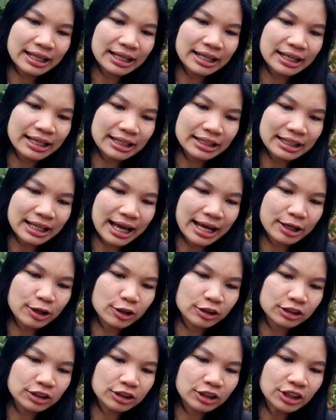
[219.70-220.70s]
And I
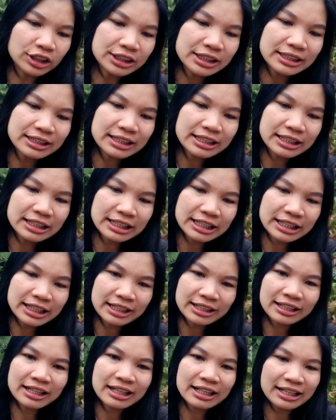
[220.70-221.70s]
got a lot in
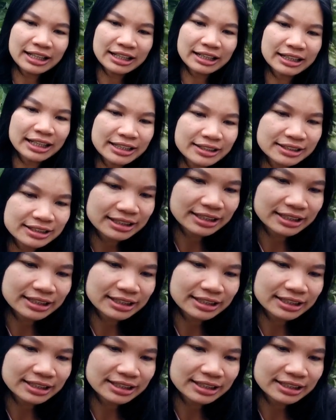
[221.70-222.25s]
here. Let's